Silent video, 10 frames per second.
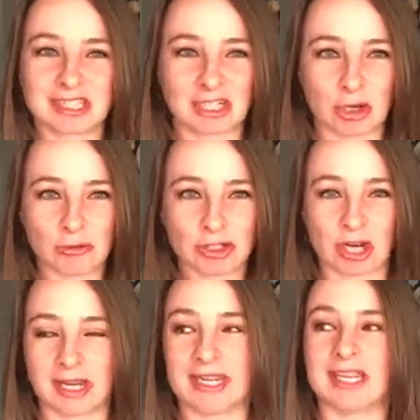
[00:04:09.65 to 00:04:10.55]
coach
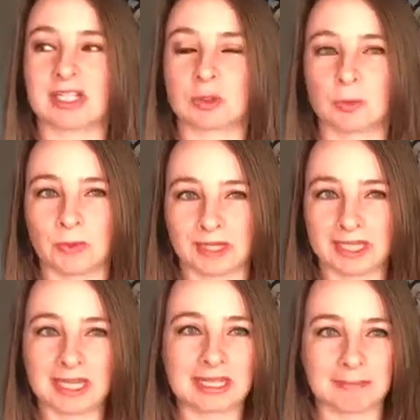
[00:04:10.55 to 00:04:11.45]
on is
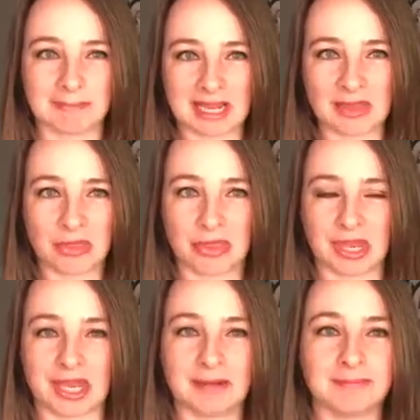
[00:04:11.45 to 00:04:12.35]
really the main
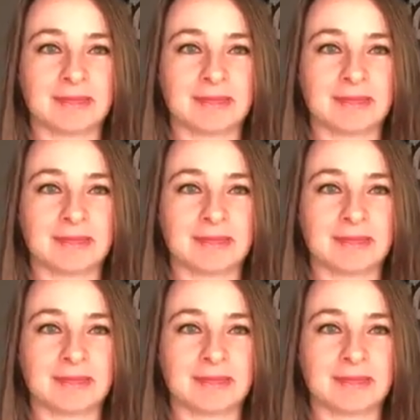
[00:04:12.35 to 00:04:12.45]
thing,